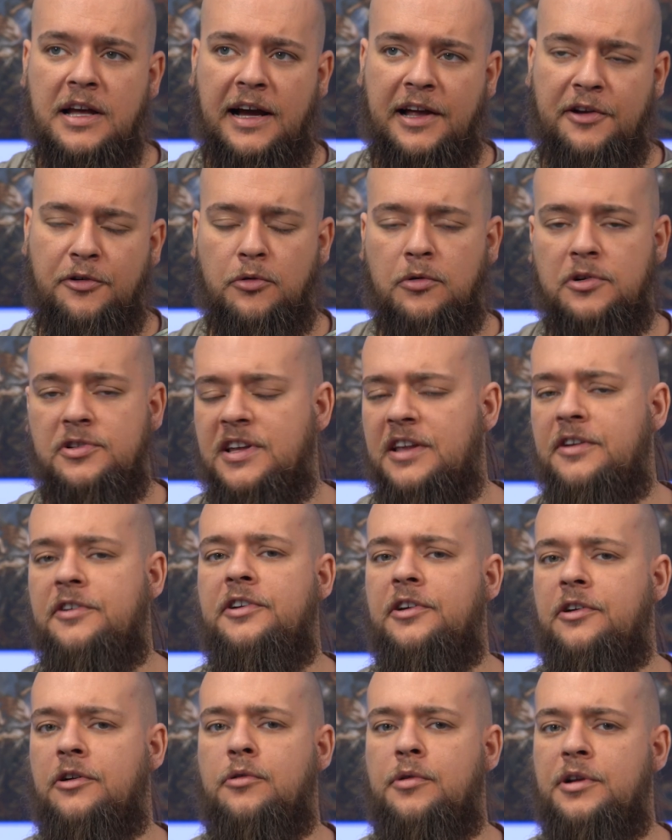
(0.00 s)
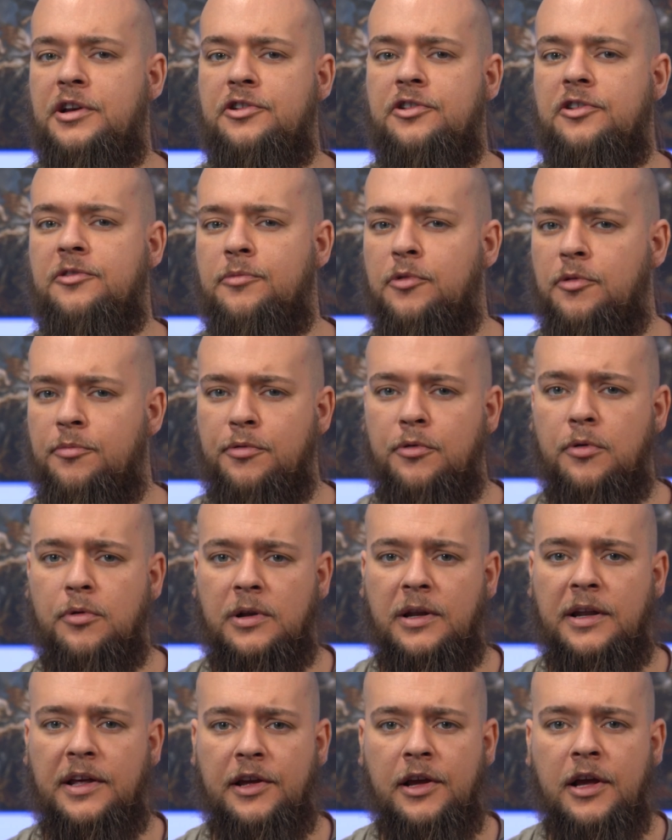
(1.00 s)
and or sentient creatures more
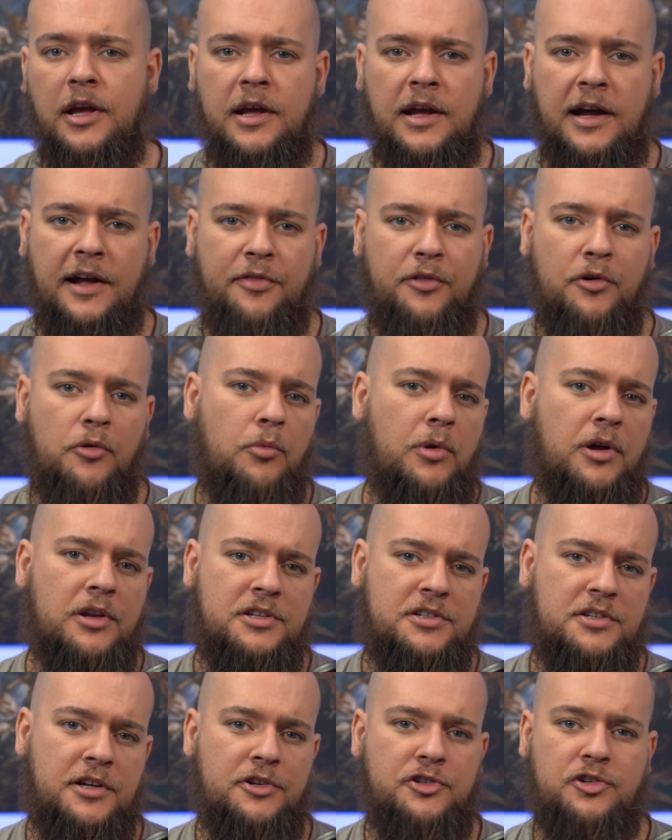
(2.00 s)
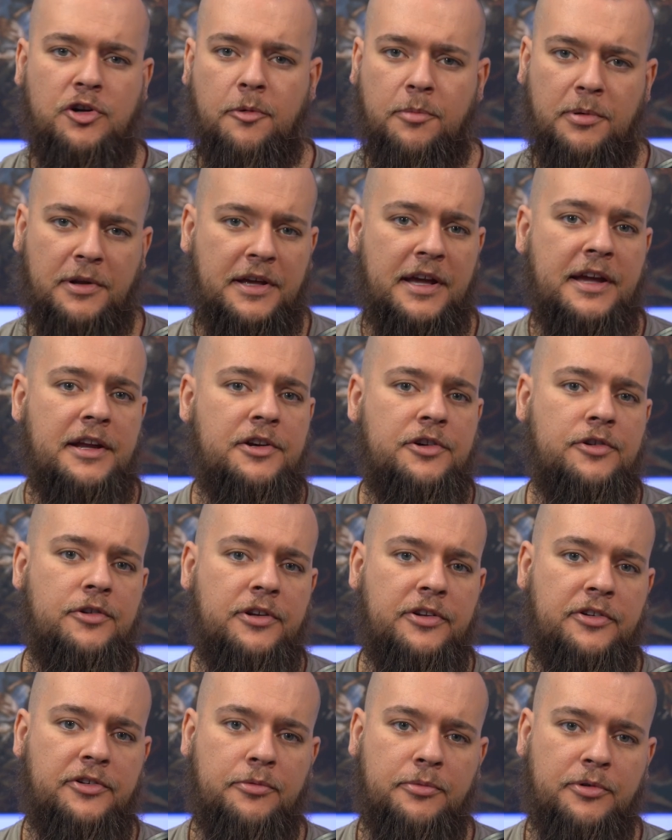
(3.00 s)
broadly, and that one such
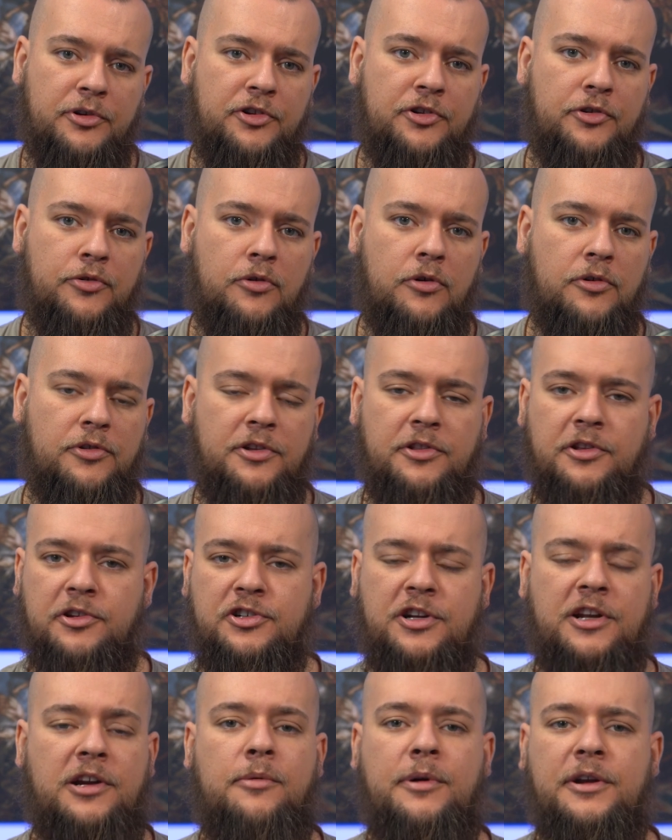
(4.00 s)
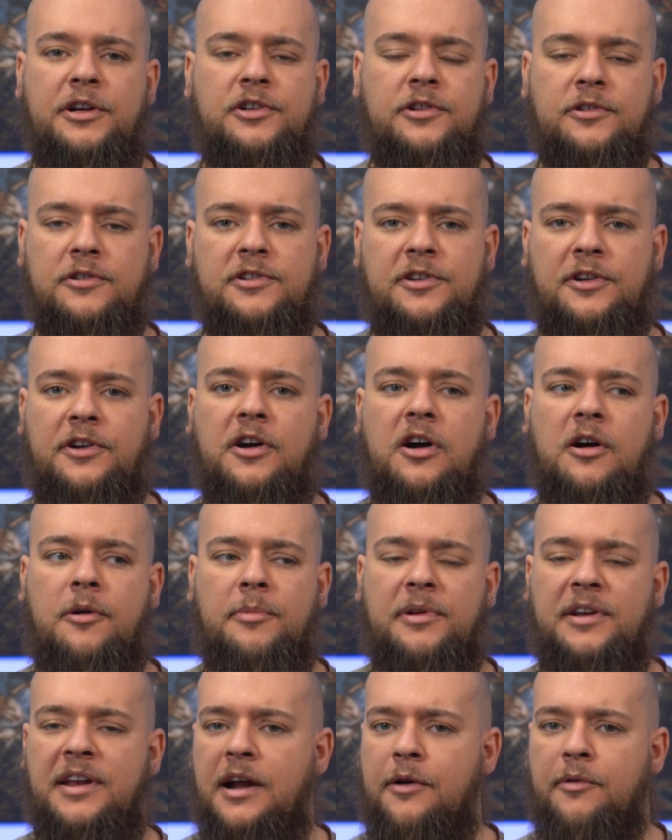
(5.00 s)
obligation is to ensure that the generations to
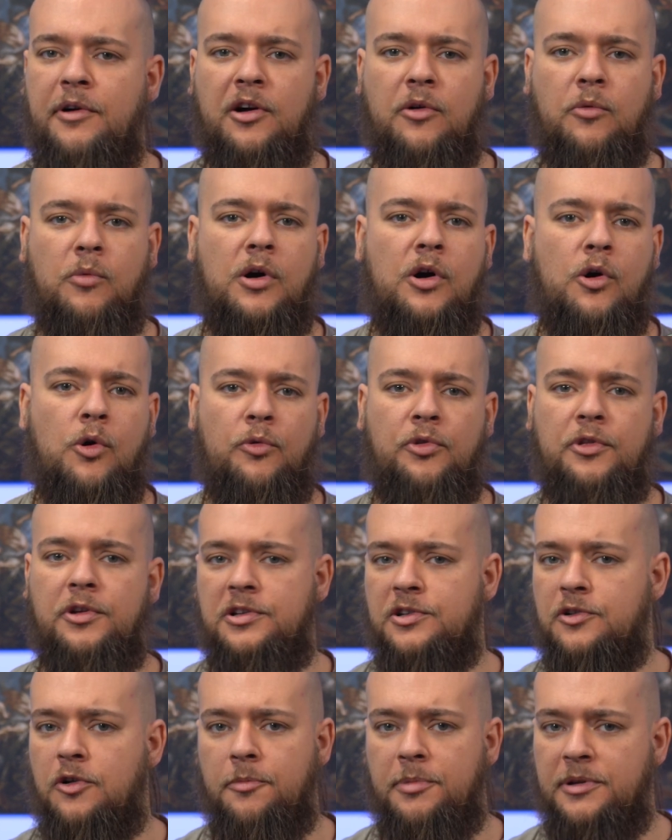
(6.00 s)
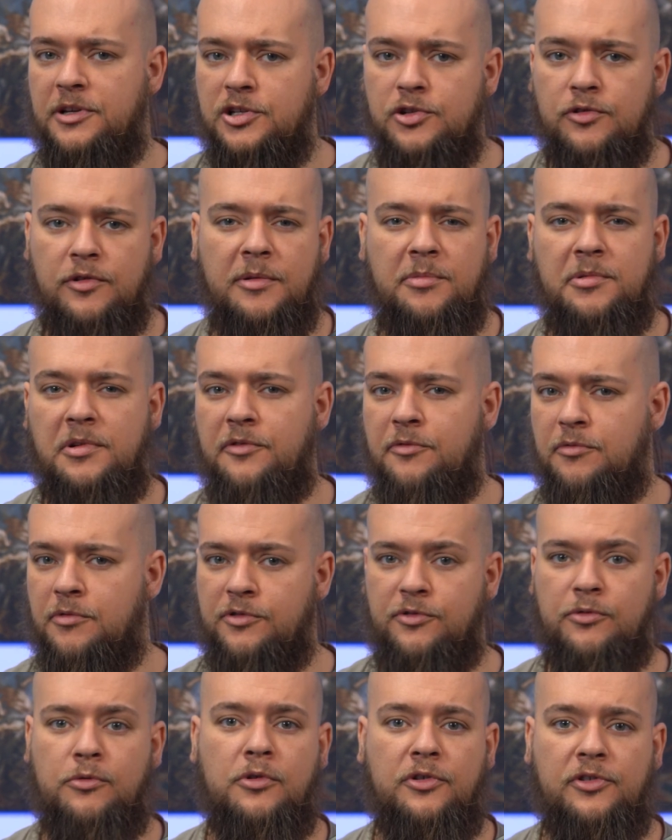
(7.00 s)
come inherit a world that's not been stripped of
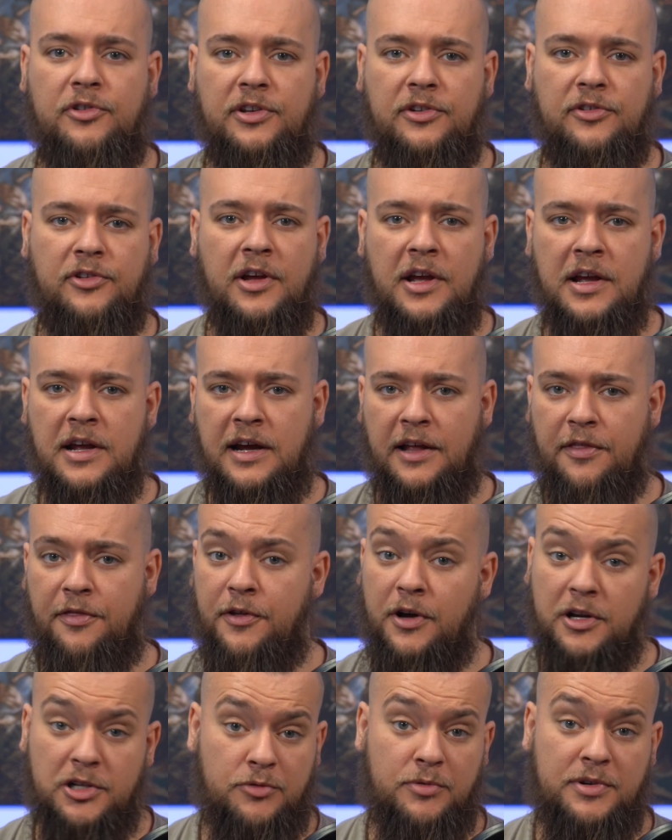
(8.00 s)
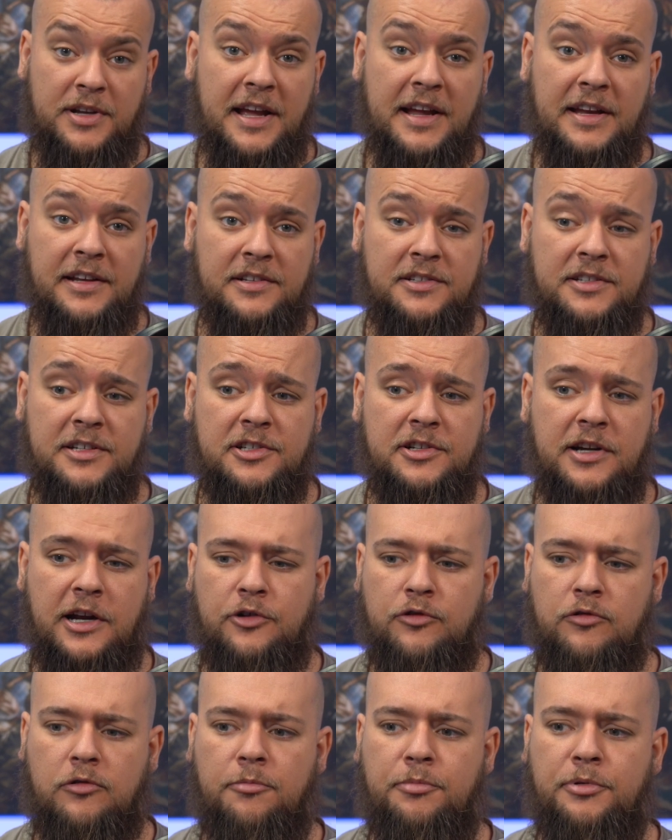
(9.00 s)
resources, and thus retains its
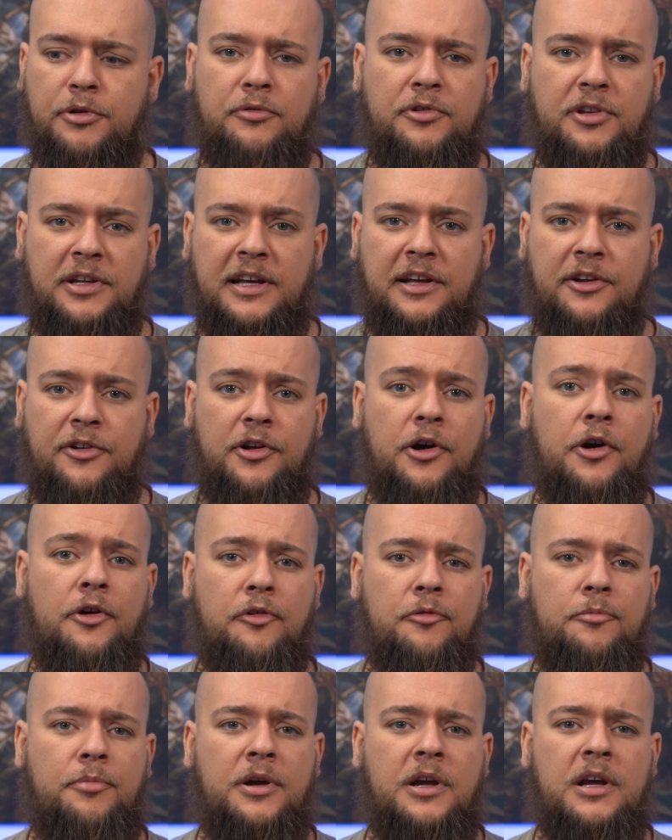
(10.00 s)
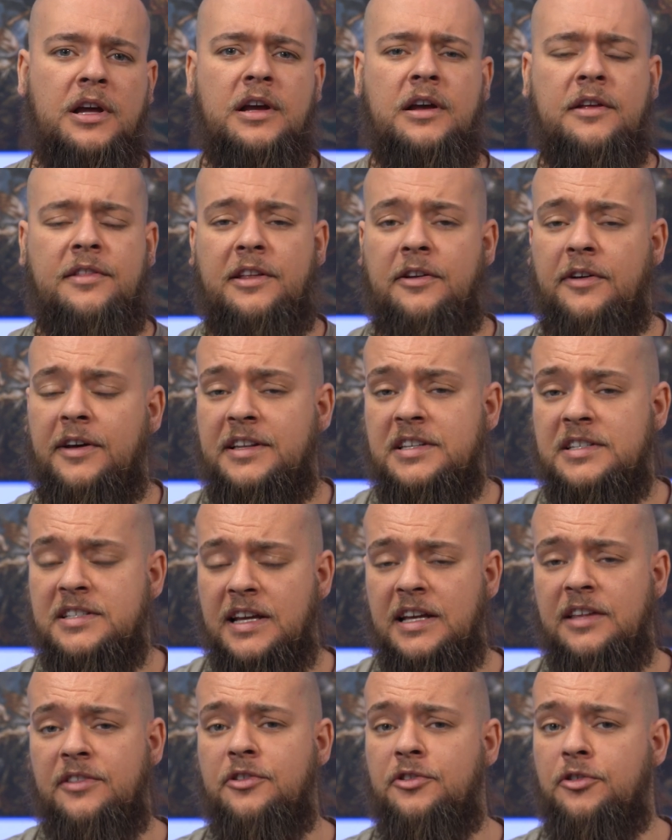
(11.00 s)
natural beauty and hope, then I'd
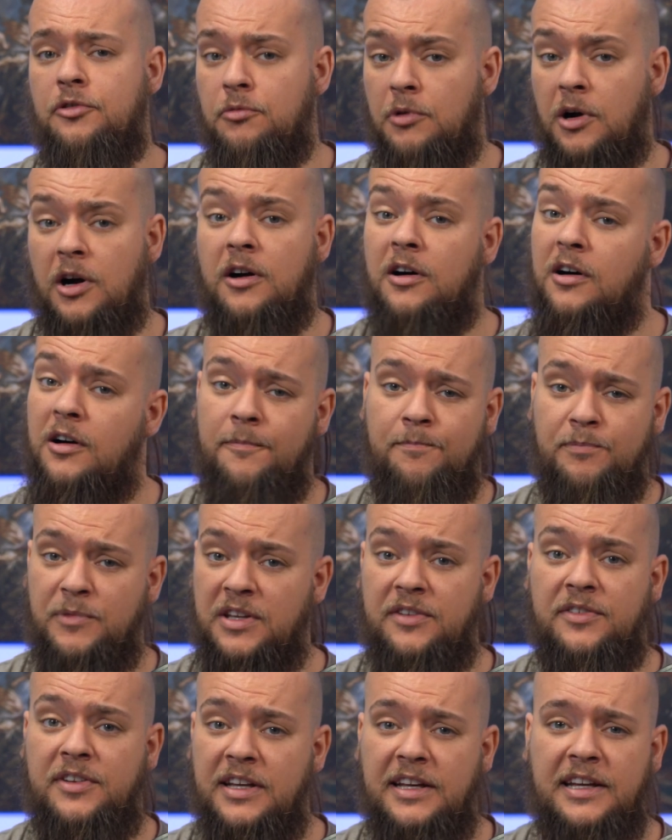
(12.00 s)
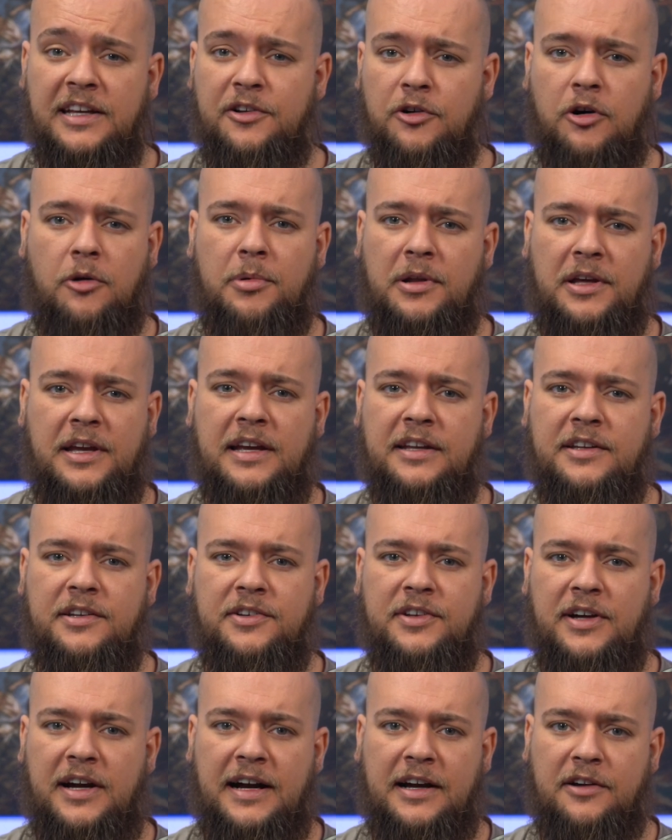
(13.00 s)
say that you are, indeed,
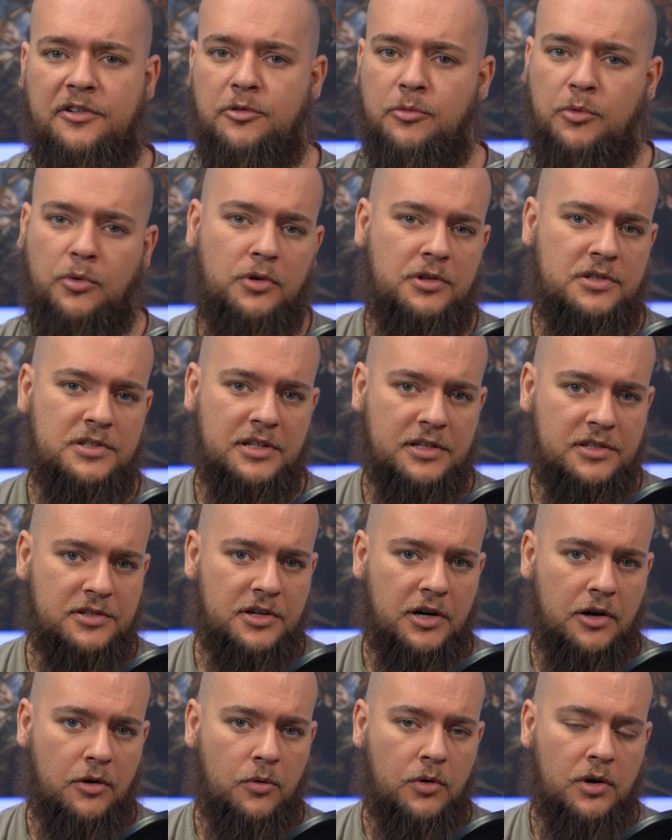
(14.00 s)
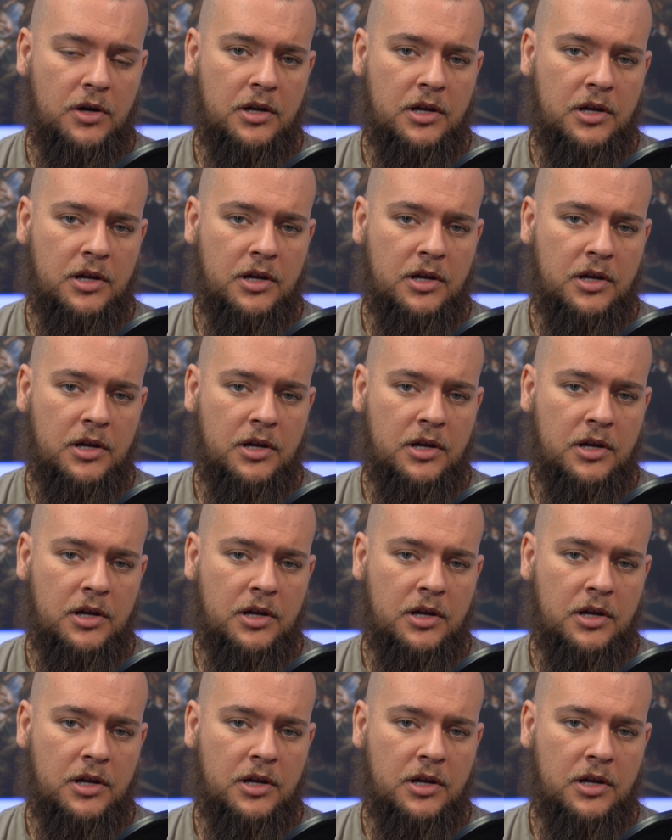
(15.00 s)
obligated to act towards this goal.